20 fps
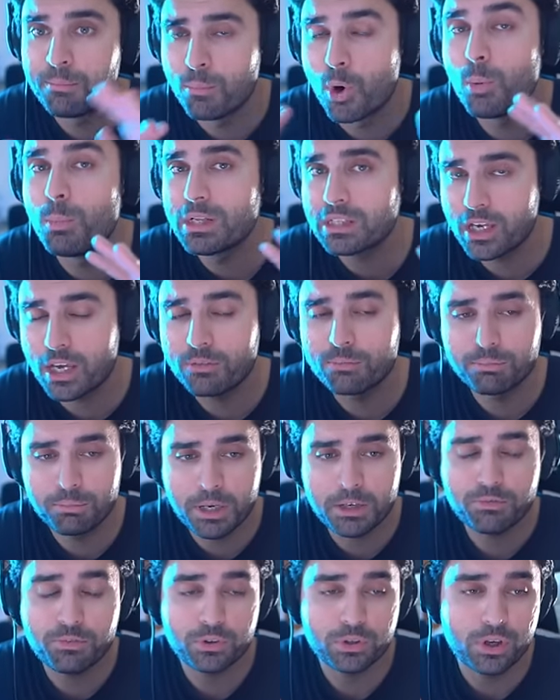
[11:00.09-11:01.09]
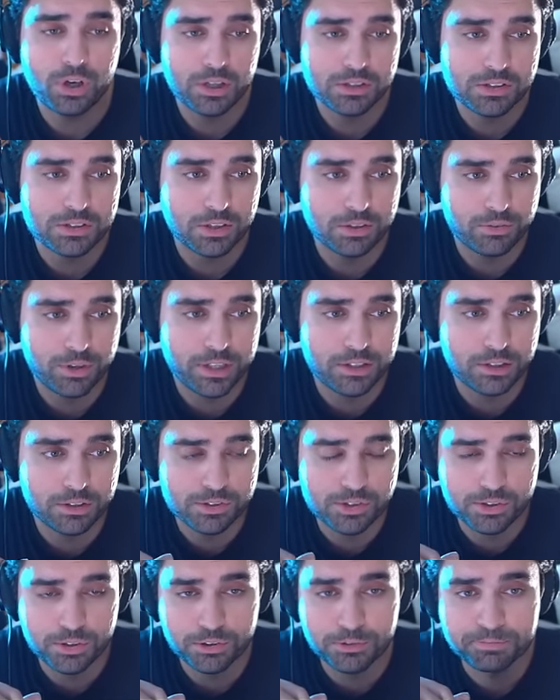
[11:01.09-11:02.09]
mobile game made for console right now,
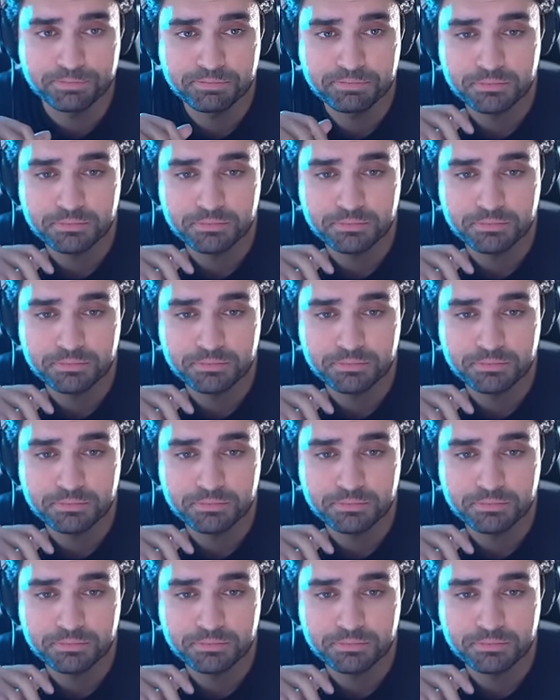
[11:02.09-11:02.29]
so...